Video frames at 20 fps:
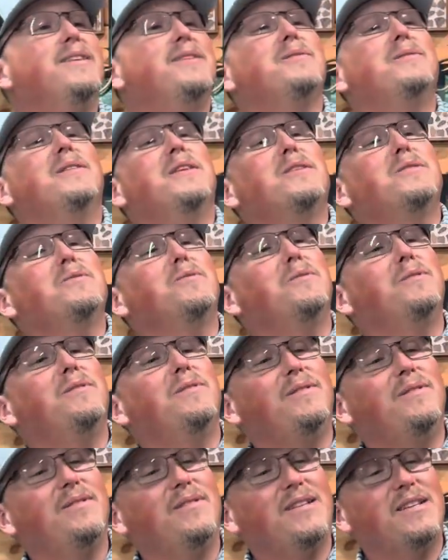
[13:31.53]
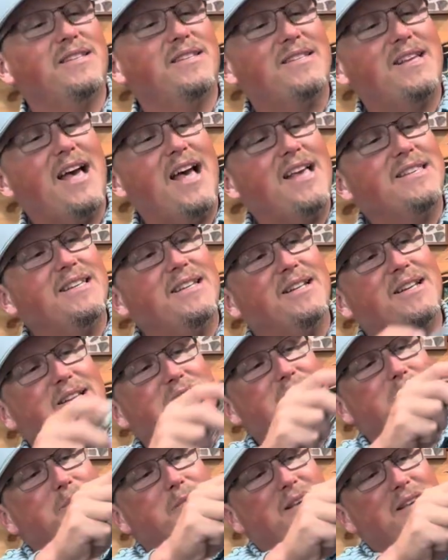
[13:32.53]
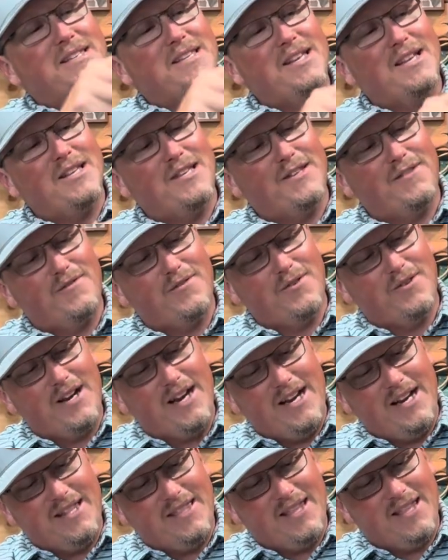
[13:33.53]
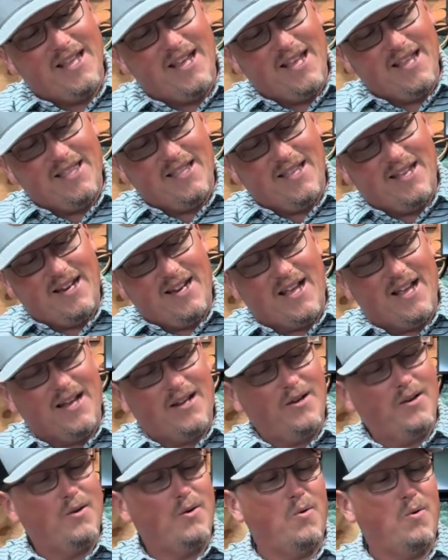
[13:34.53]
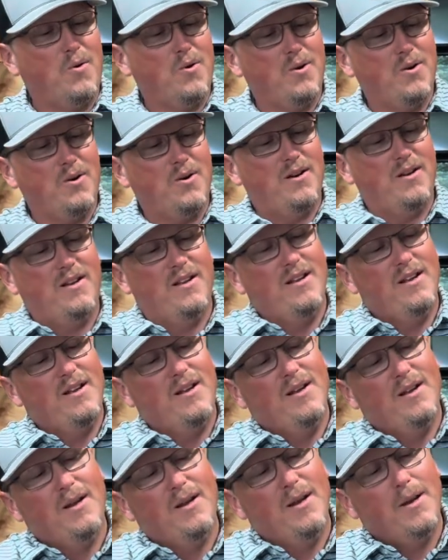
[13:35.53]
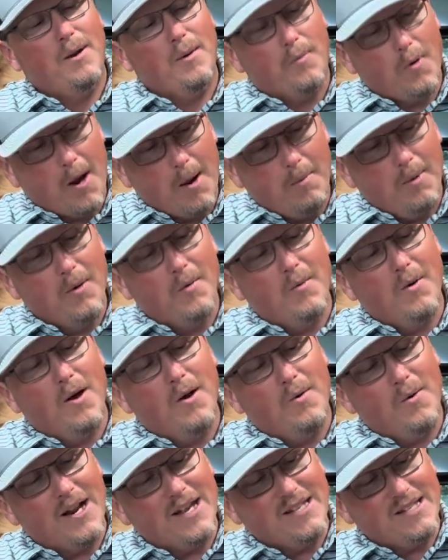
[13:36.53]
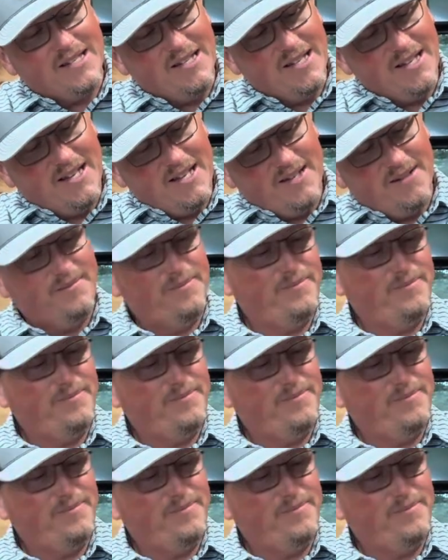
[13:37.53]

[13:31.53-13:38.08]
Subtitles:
This one, the sizing doesn't make sense for anything that I could have ordered. I probably will when I see it.